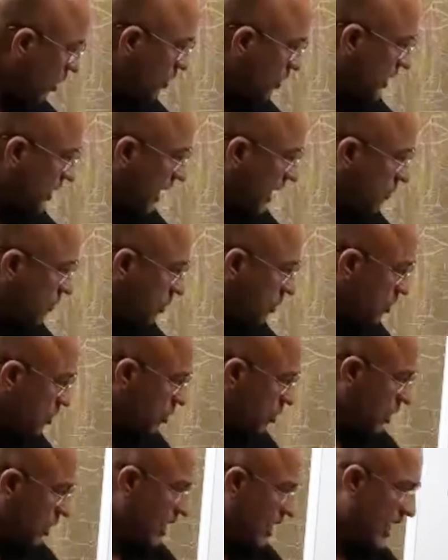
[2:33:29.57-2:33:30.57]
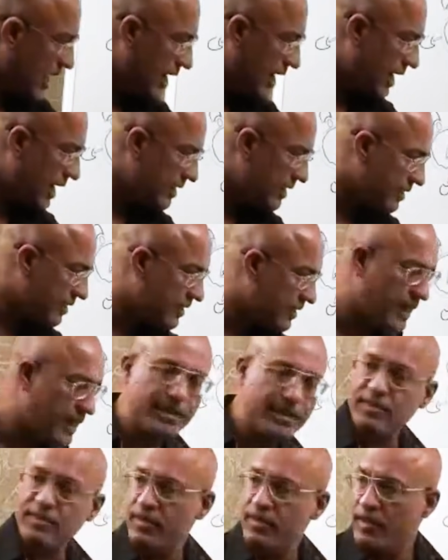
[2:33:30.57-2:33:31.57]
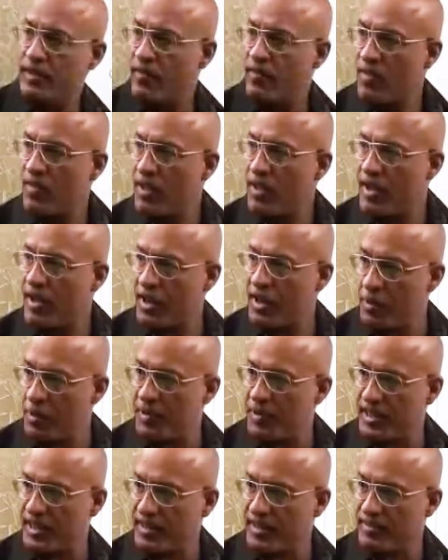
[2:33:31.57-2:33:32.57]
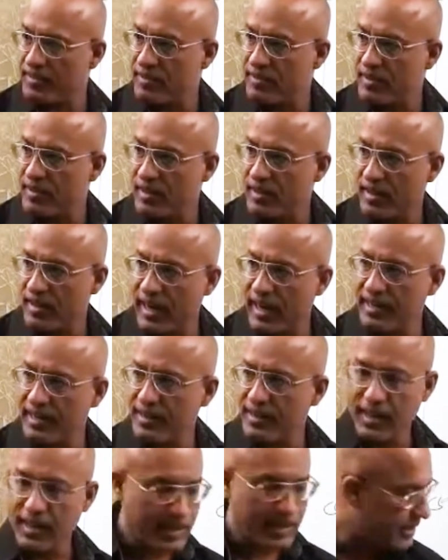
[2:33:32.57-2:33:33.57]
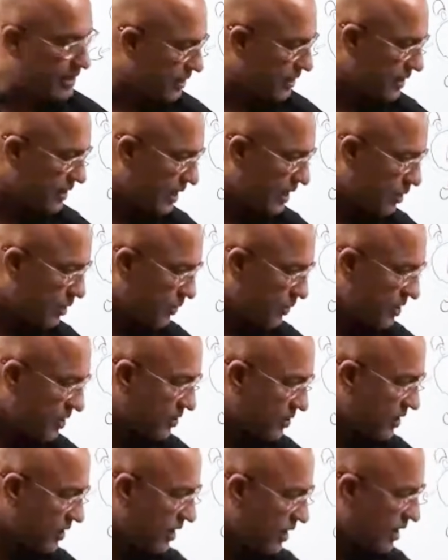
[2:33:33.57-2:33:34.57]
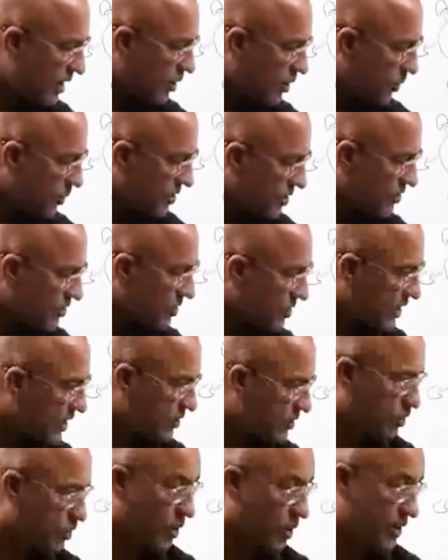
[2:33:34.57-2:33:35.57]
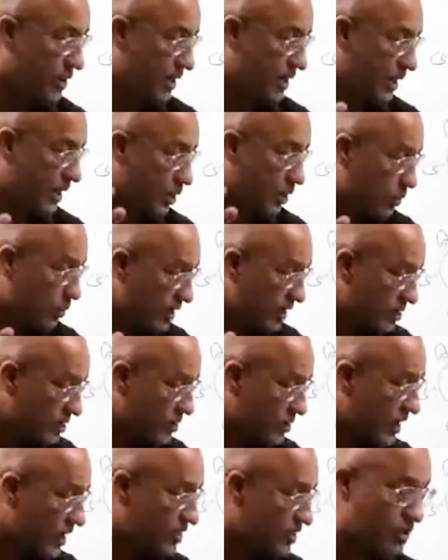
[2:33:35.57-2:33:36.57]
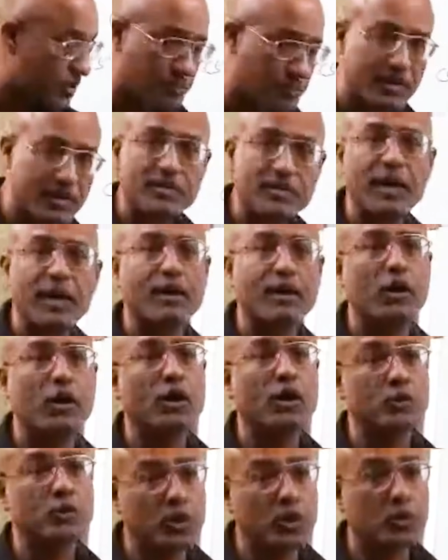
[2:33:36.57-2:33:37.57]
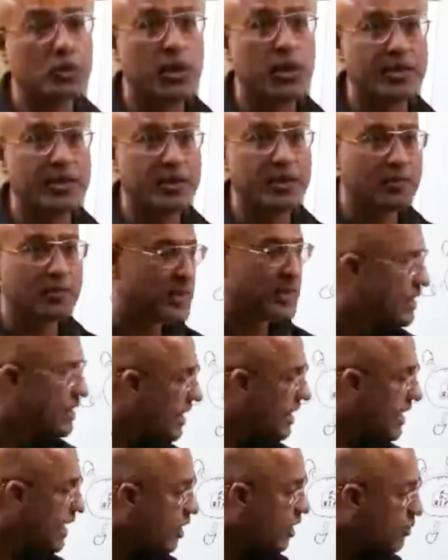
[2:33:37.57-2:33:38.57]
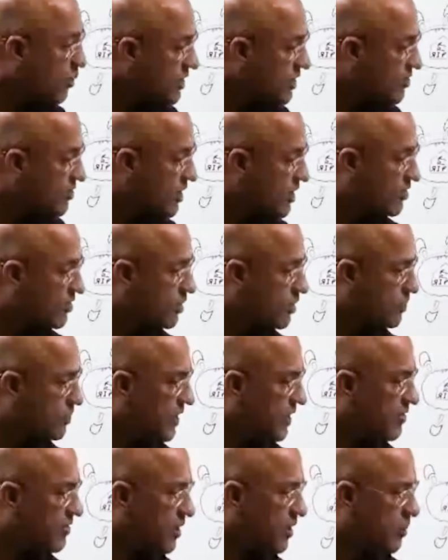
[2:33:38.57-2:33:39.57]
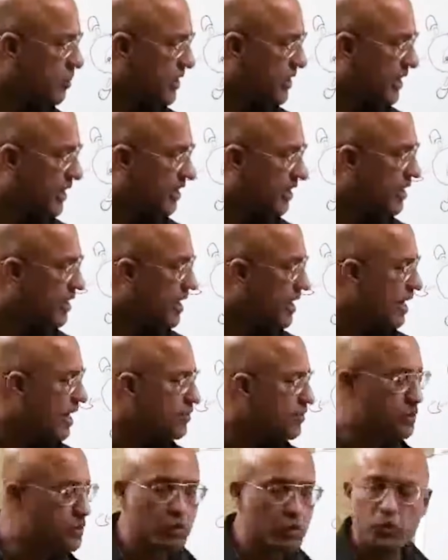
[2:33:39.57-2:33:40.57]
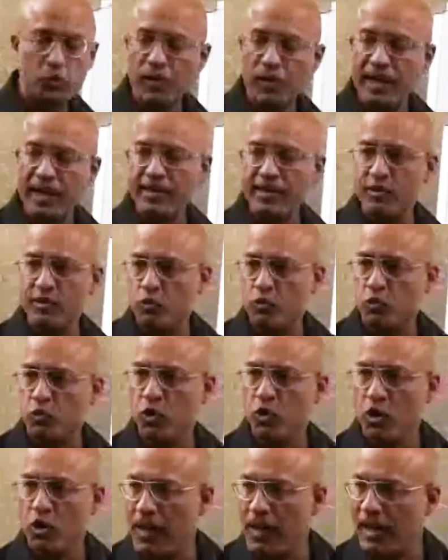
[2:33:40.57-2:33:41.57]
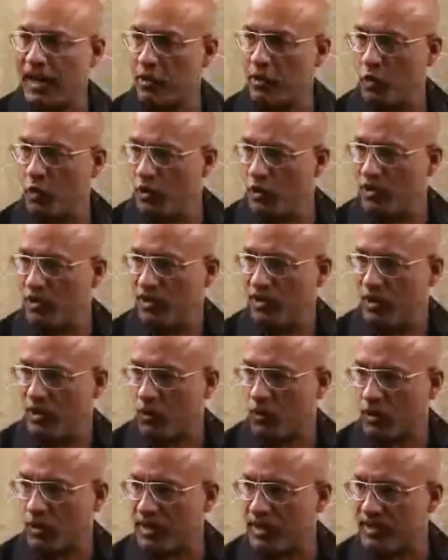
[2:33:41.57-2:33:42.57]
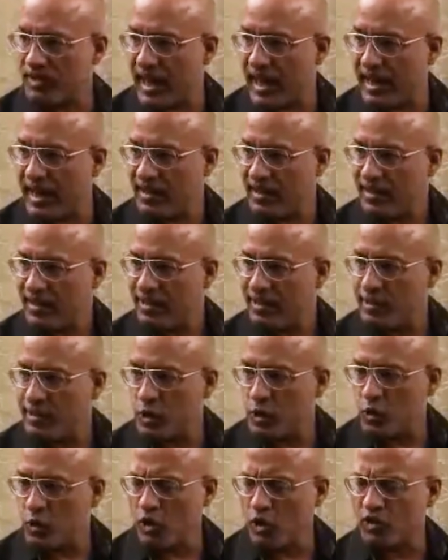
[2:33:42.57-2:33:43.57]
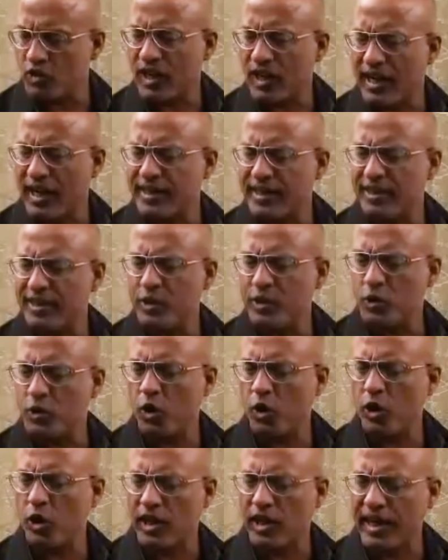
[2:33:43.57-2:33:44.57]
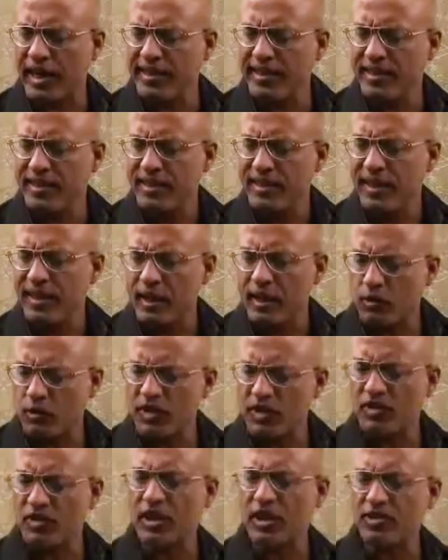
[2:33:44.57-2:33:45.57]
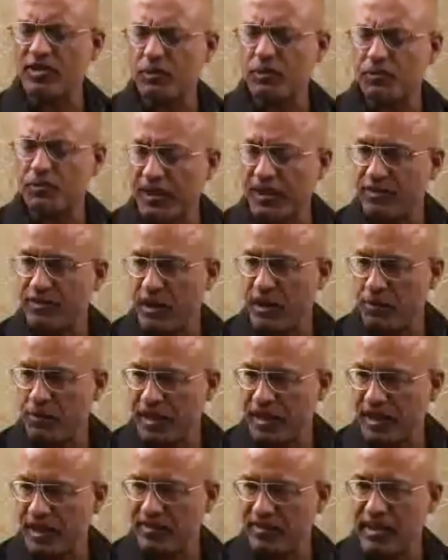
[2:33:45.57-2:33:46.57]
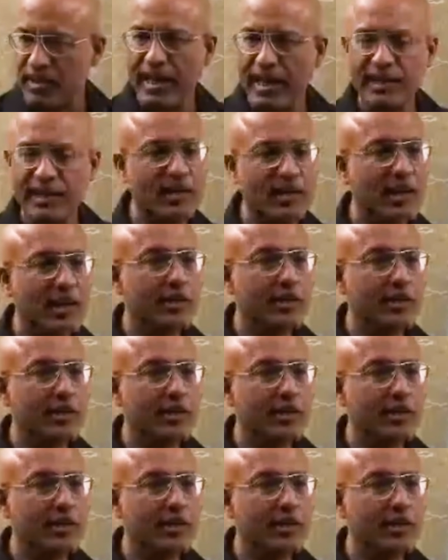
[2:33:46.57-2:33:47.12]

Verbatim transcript: we came to uh, integrase inhibitor, right integrate reverse uh, reverse sorry reverse transcriptase thank god you are correcting me reverse transcriptase inhibitor if you apply the pseudo molecules what was that nucleoside nucleotide reverse transcriptase inhibitors like